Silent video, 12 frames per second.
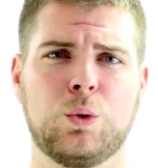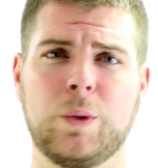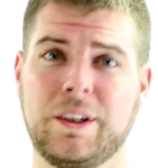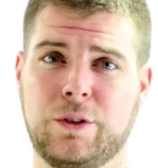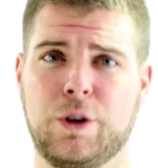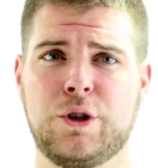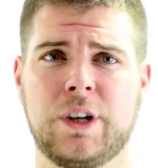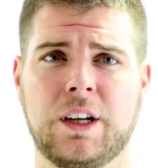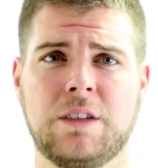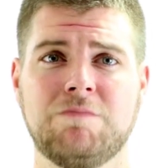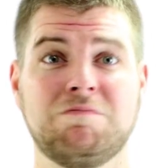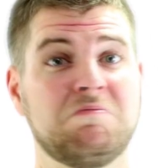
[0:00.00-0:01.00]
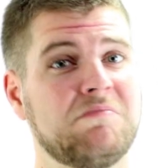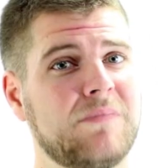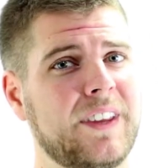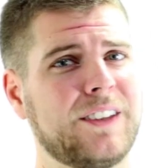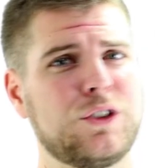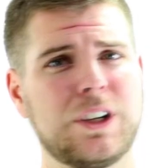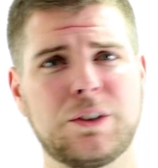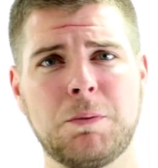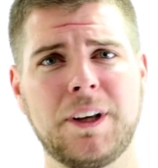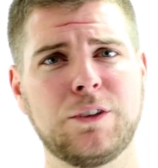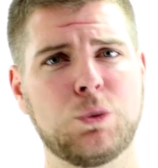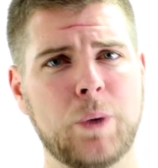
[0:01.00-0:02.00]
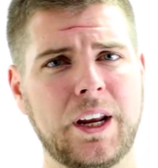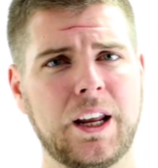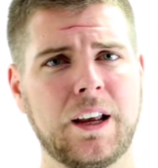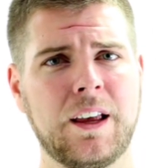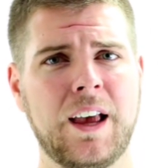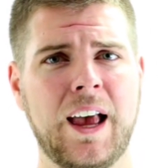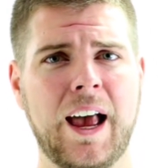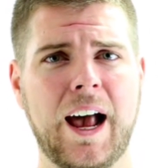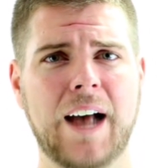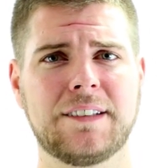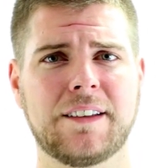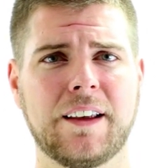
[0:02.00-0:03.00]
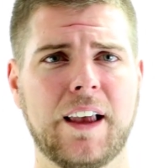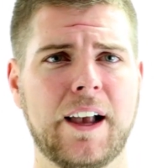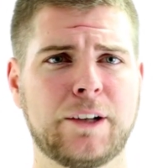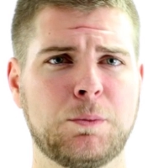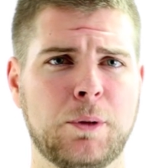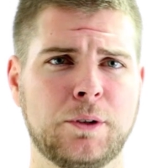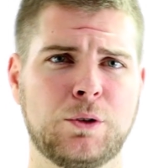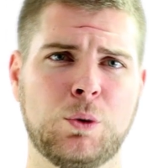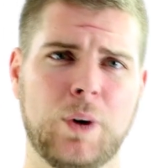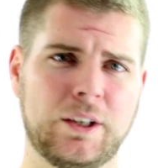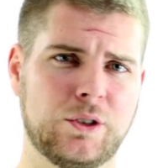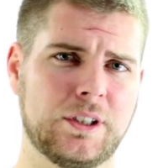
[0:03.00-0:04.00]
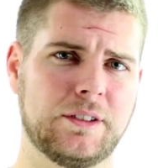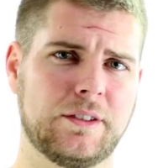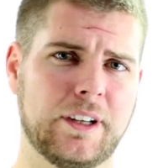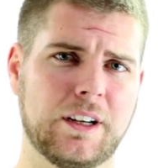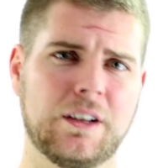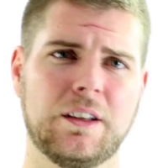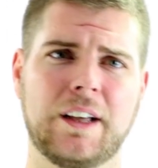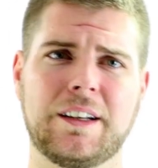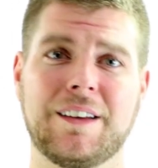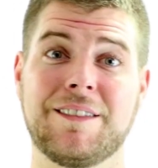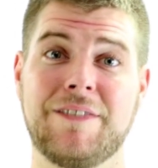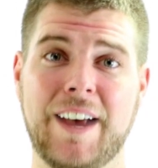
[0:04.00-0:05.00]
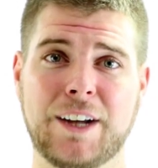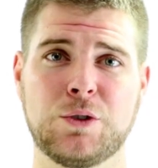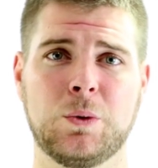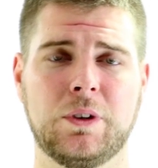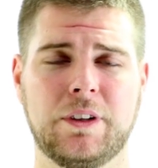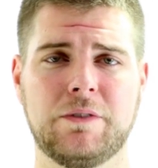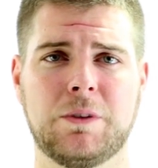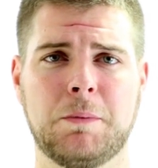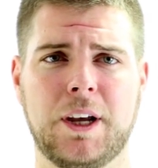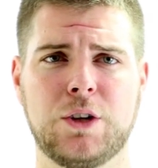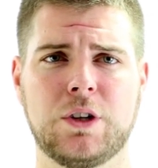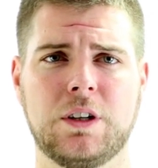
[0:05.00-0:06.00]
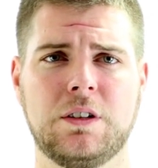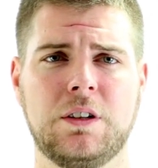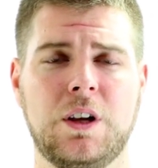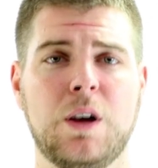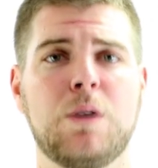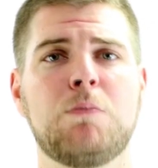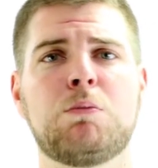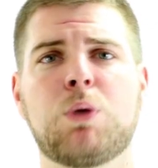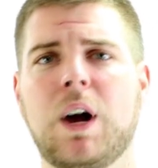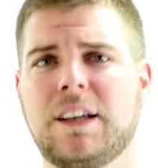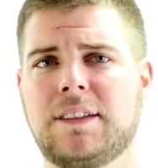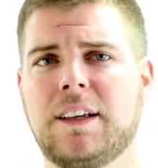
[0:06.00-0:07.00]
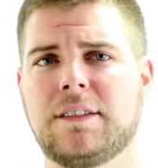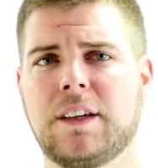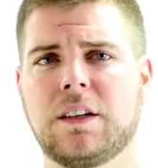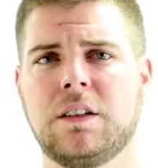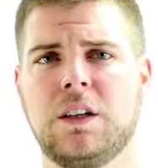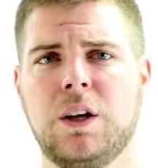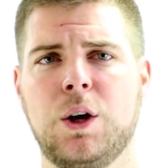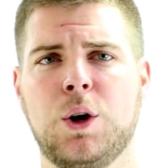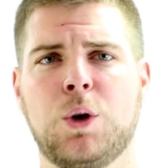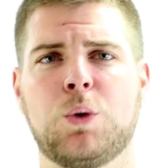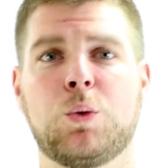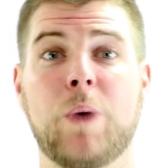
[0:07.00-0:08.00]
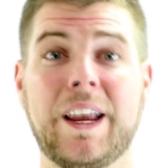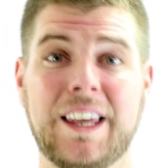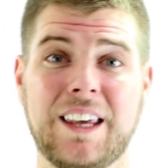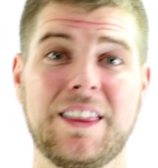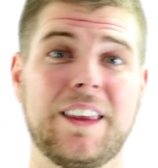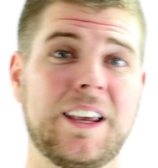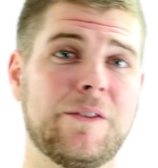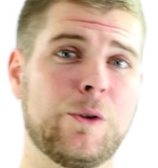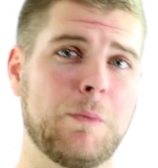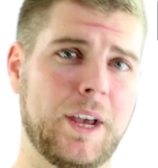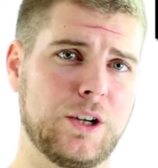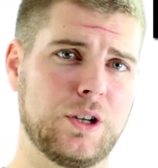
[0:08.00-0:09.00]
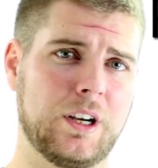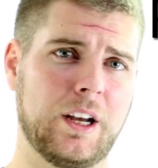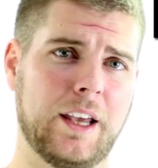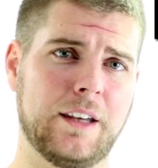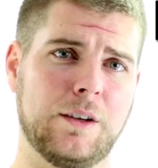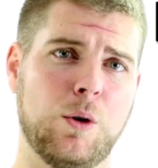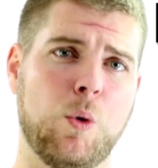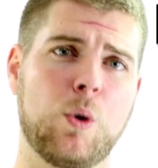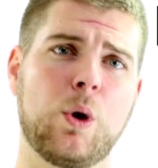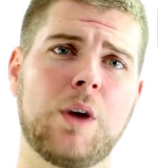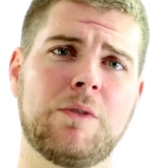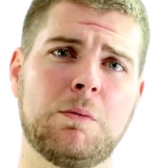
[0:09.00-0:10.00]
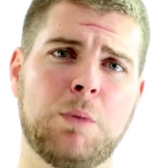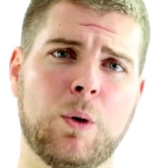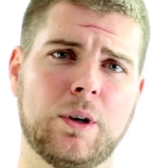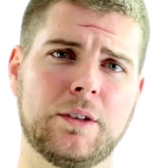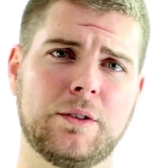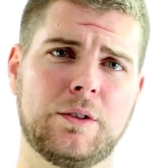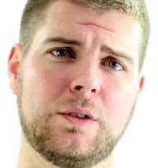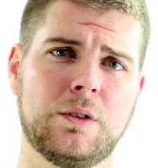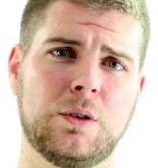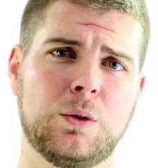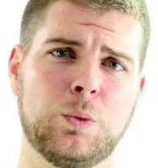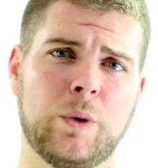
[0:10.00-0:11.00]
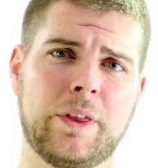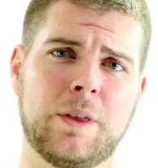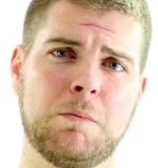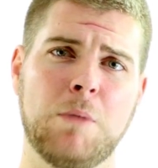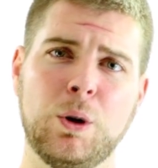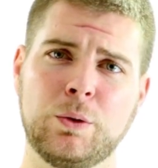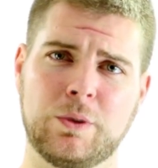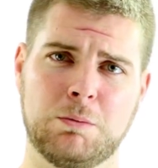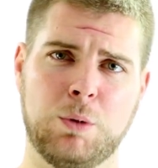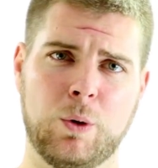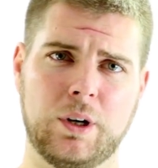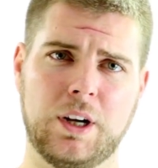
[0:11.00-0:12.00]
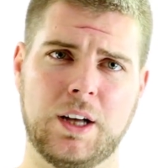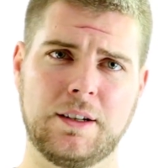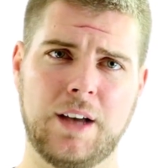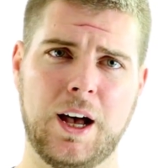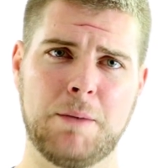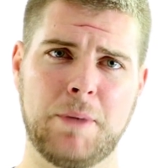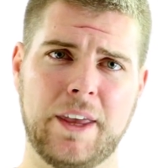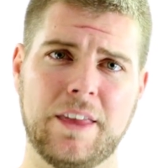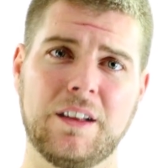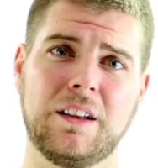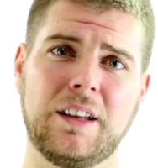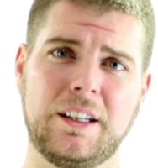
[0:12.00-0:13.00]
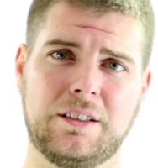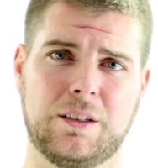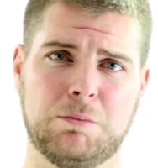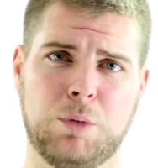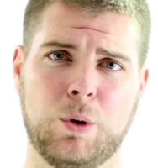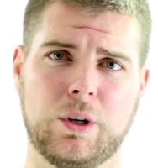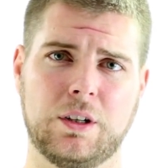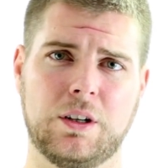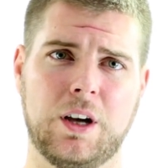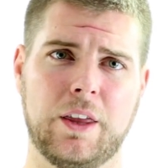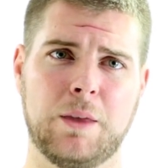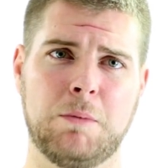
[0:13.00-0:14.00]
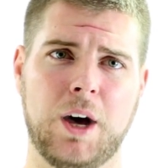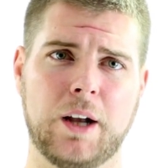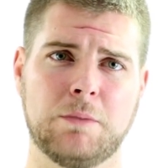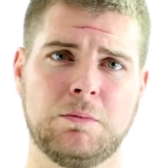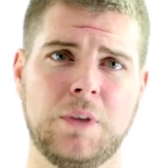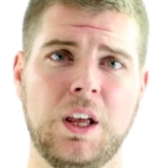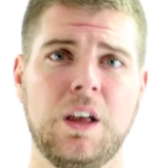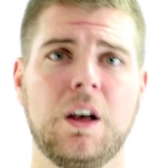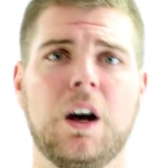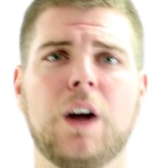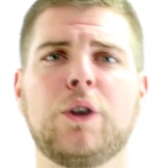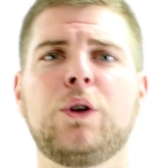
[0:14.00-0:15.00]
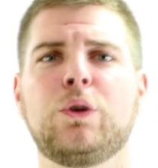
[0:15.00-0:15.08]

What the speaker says: Researching. This just means reading, asking experts questions, and collecting factual information. Processing. Ranking the information in order of importance, with the most important on top and the least important on the bottom. A